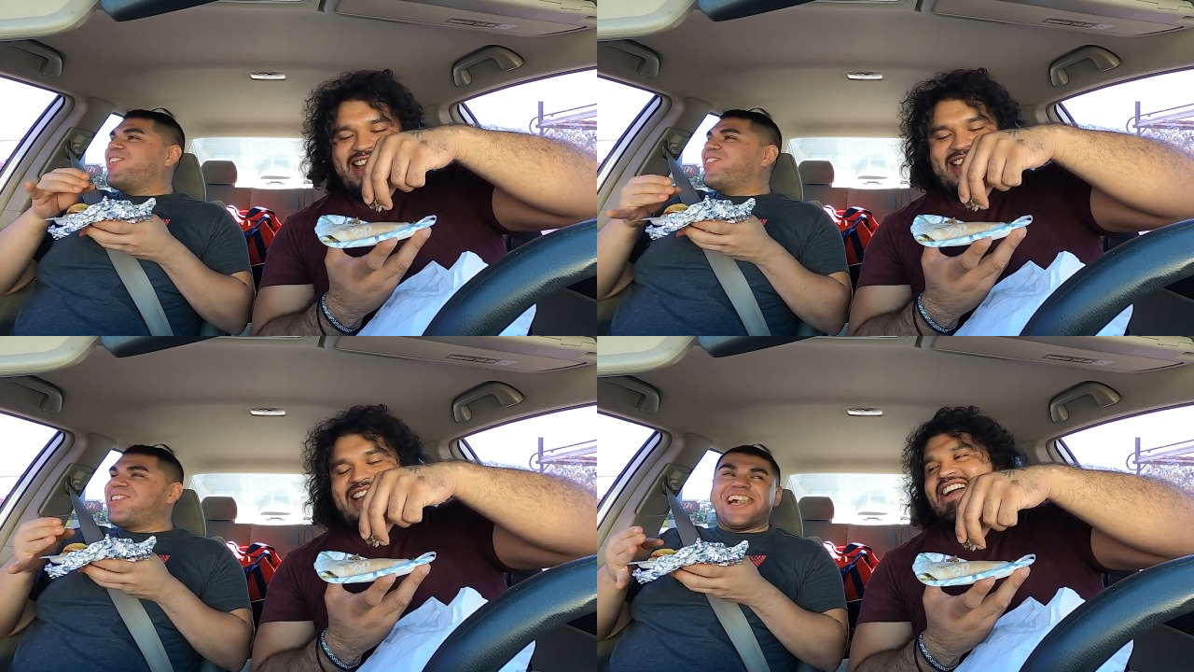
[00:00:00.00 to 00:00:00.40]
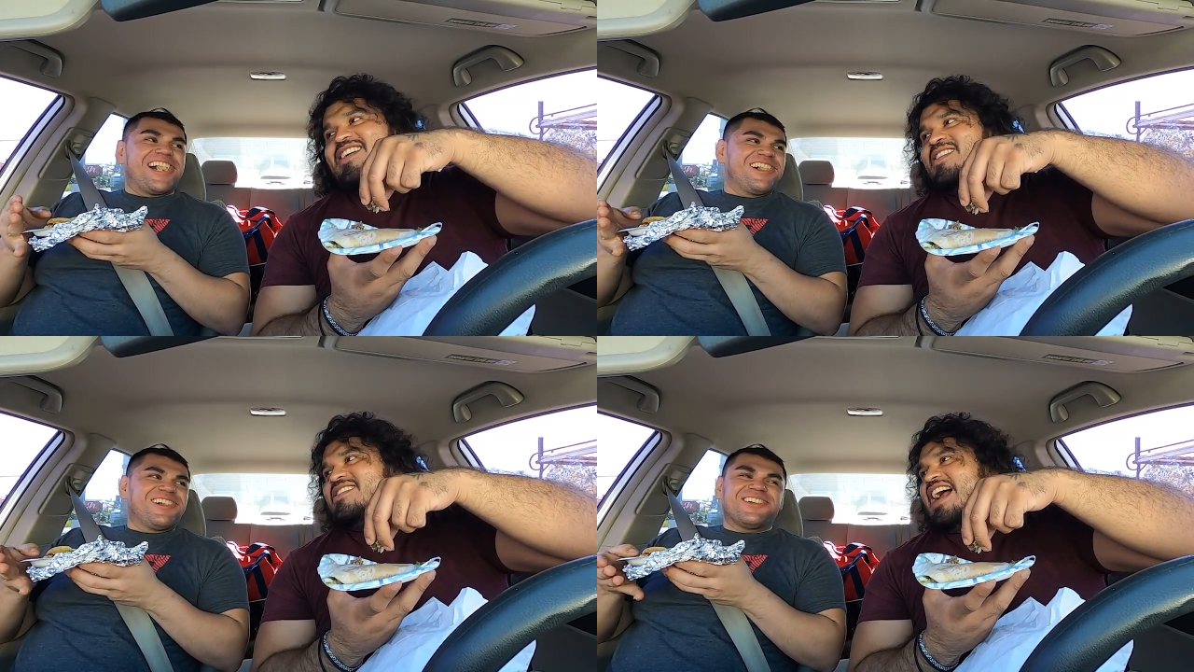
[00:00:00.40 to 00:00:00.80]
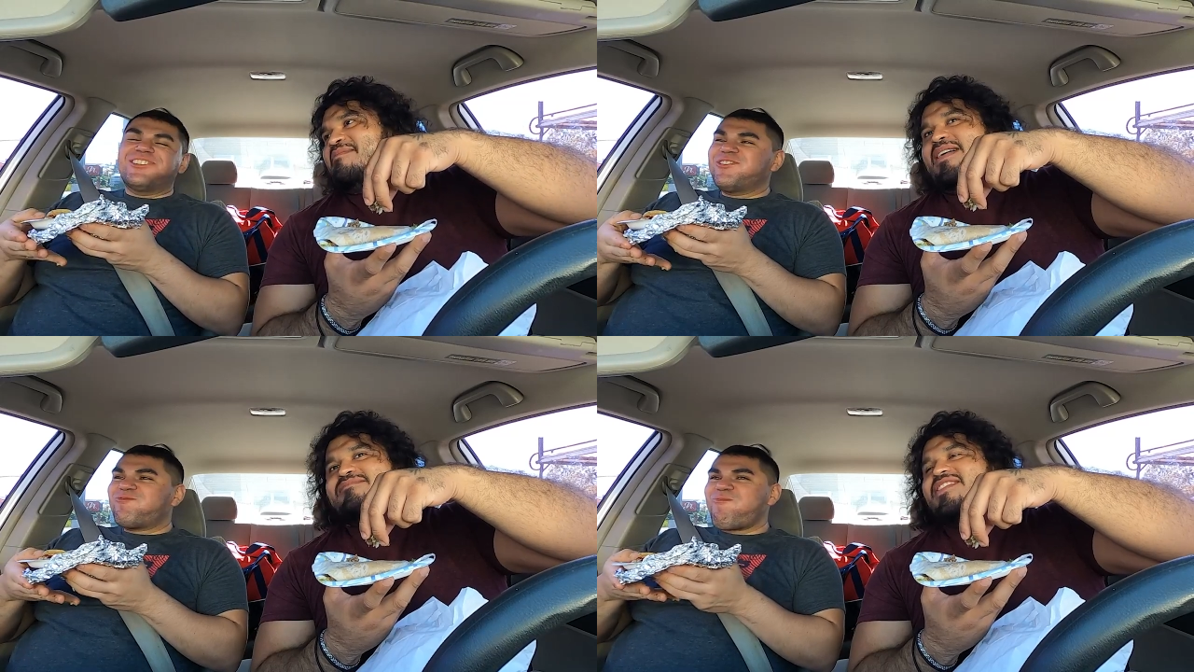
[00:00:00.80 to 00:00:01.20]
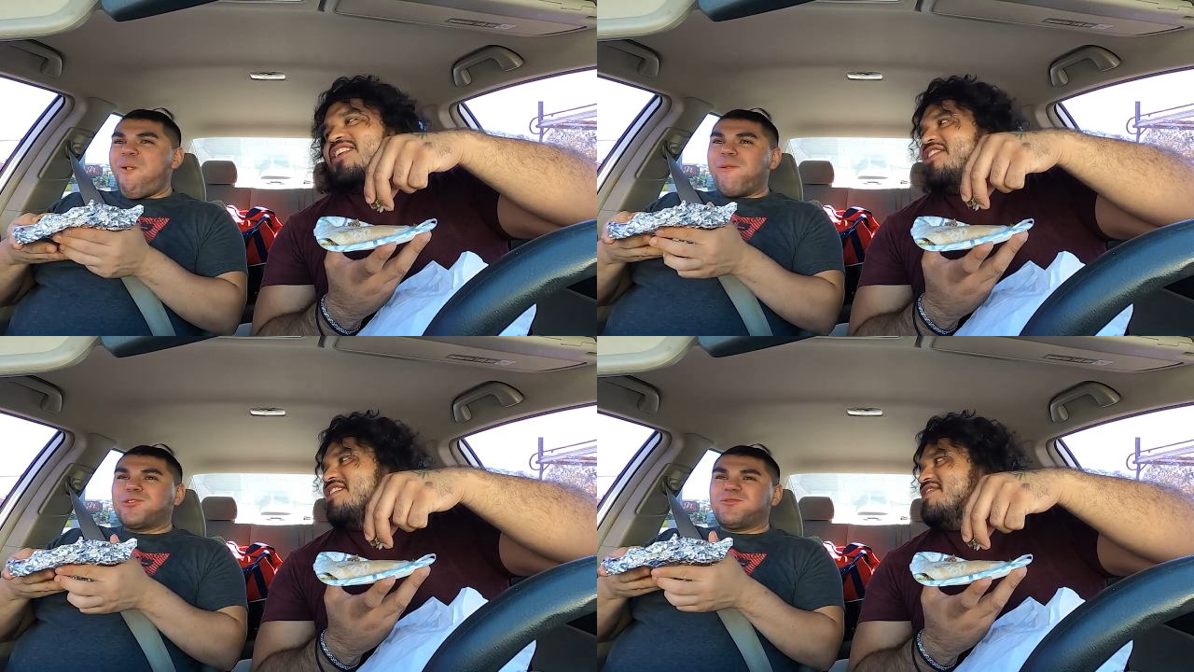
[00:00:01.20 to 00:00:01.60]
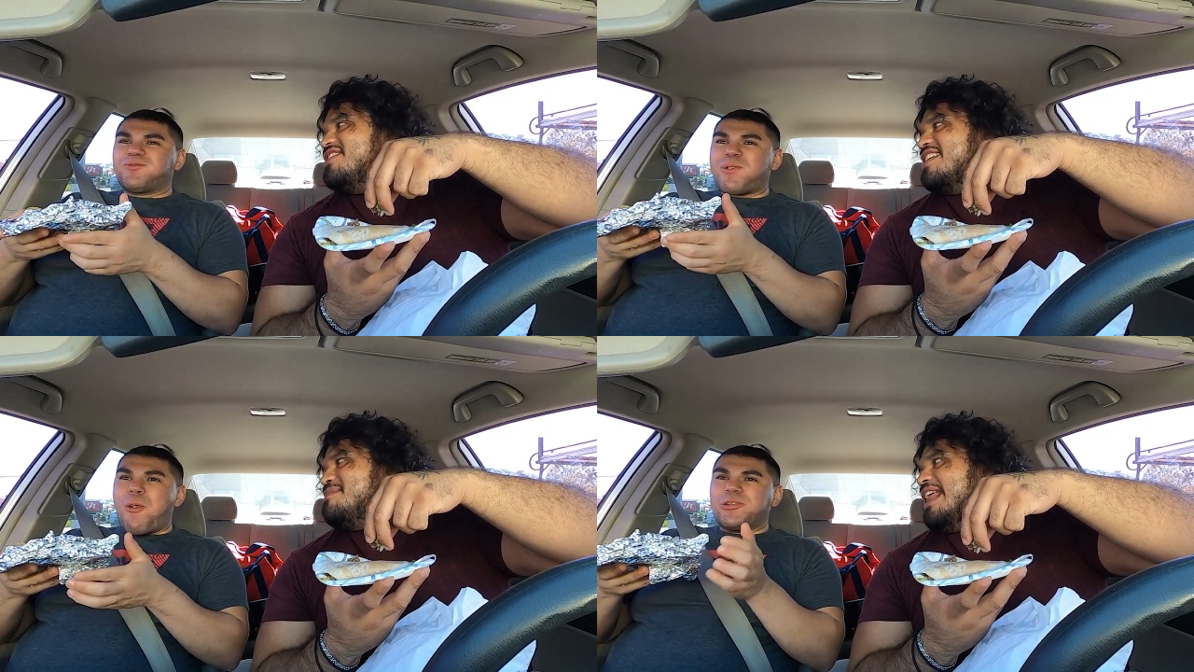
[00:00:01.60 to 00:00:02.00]
Speaker 1: yeah. I'm, I'm, gonna go there
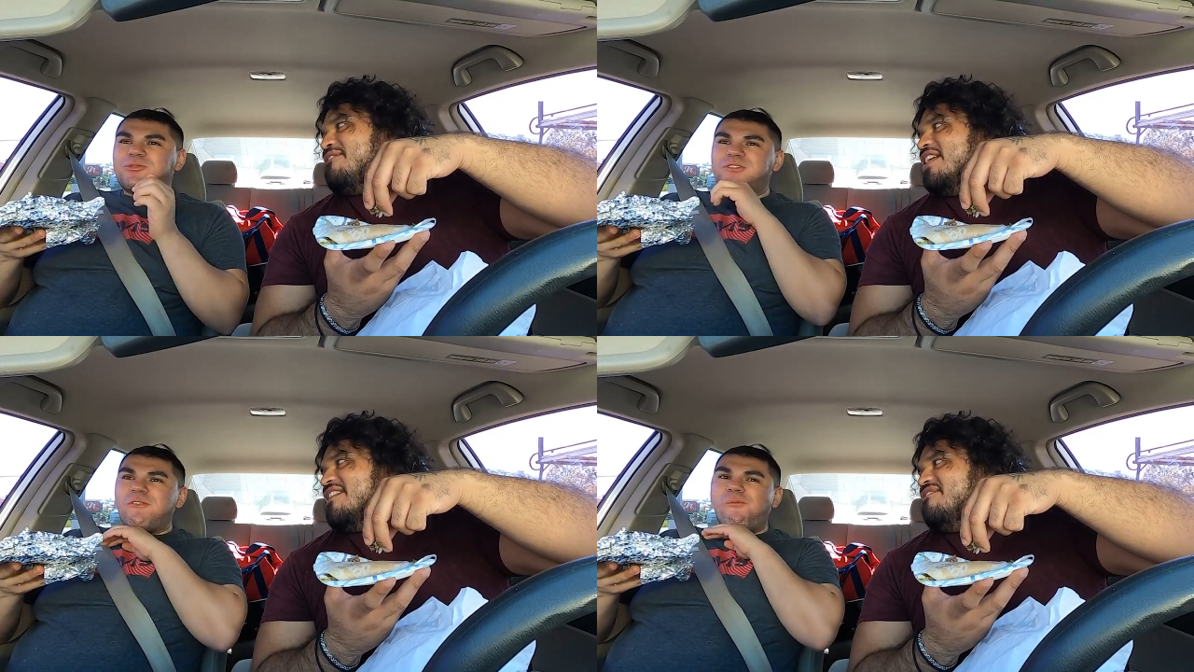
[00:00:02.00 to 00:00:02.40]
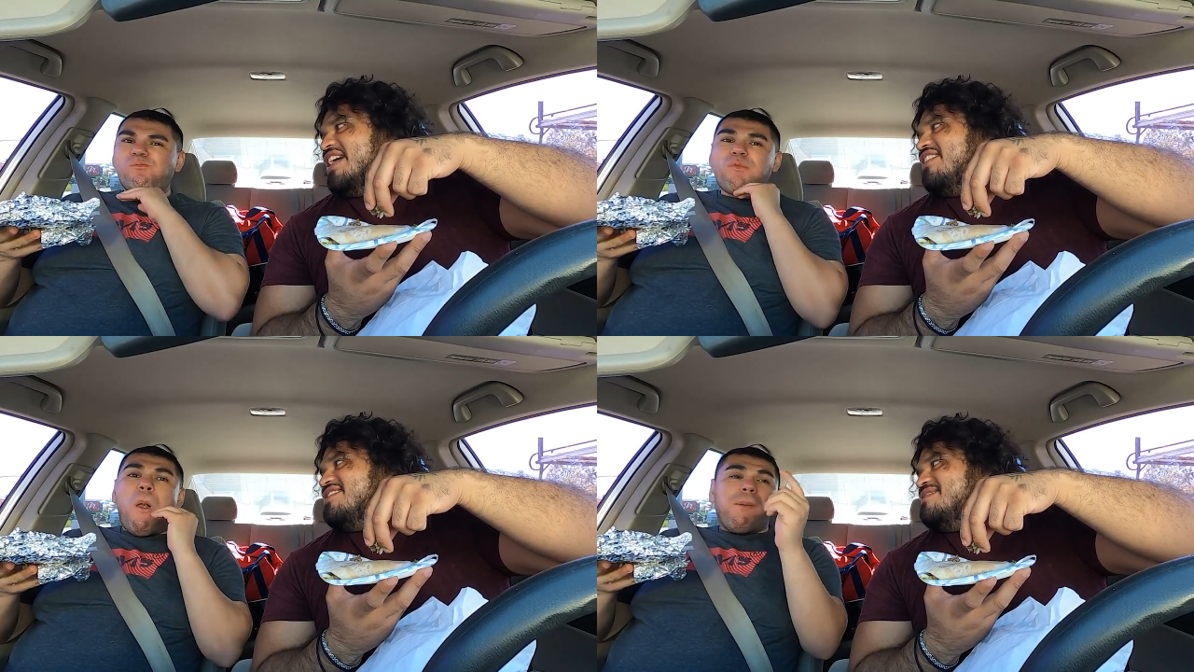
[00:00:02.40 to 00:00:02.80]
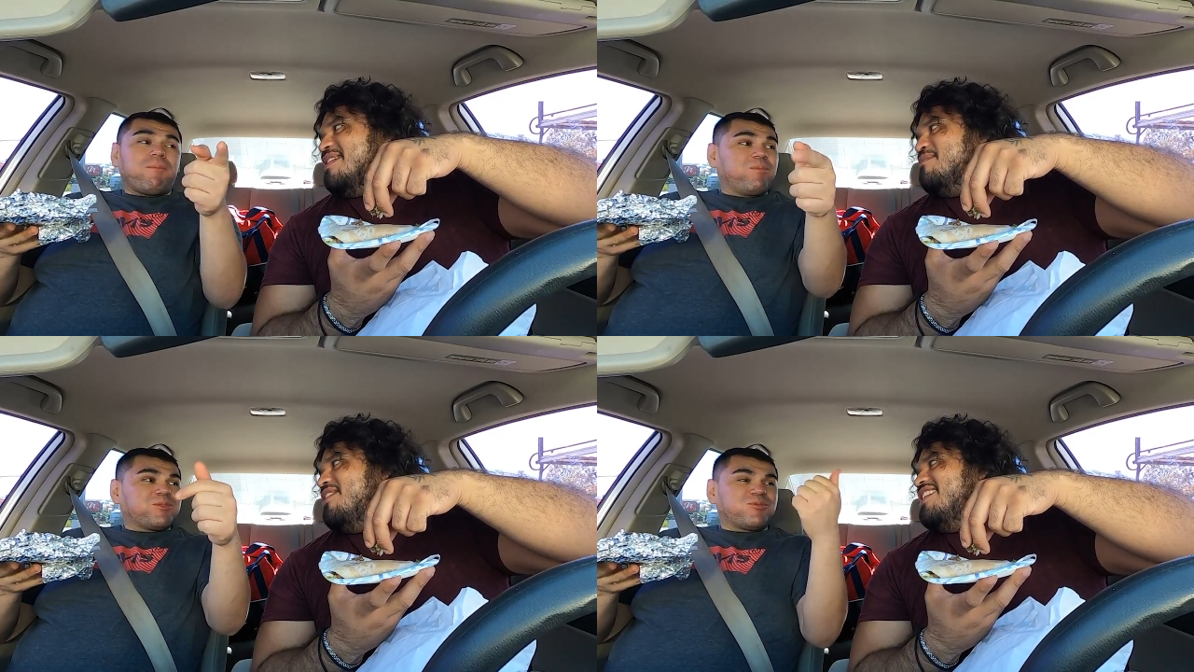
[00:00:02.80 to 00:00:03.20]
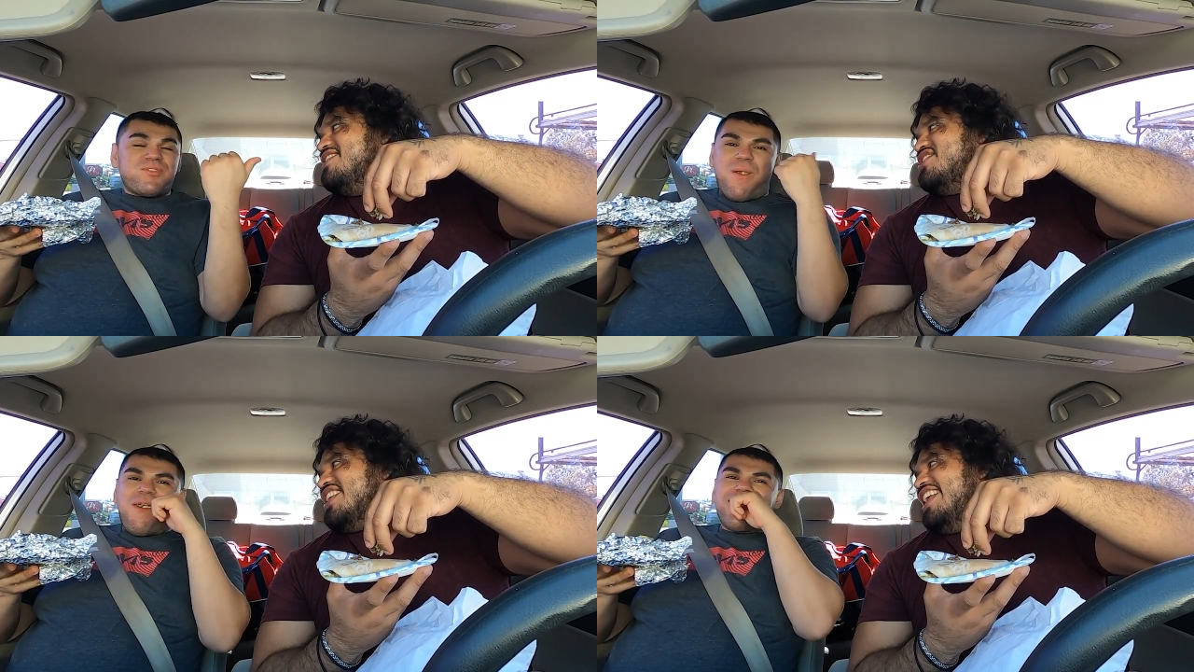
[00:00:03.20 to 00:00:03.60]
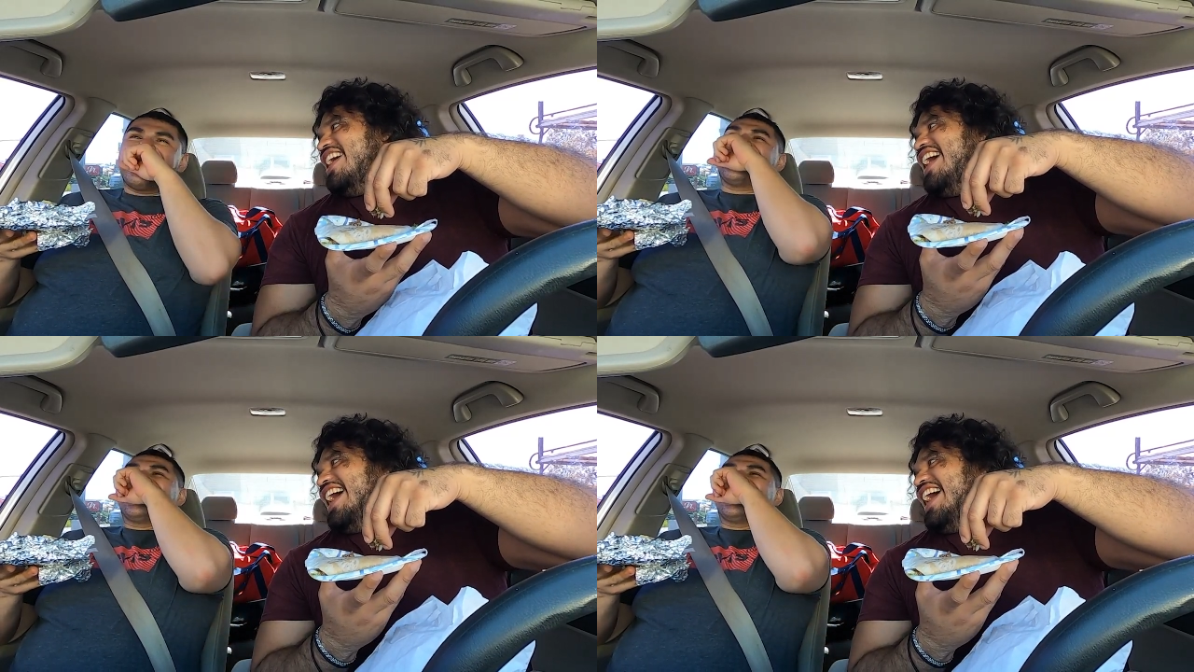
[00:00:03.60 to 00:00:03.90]
and there's gonna be like fucking feathers in my mole and shit.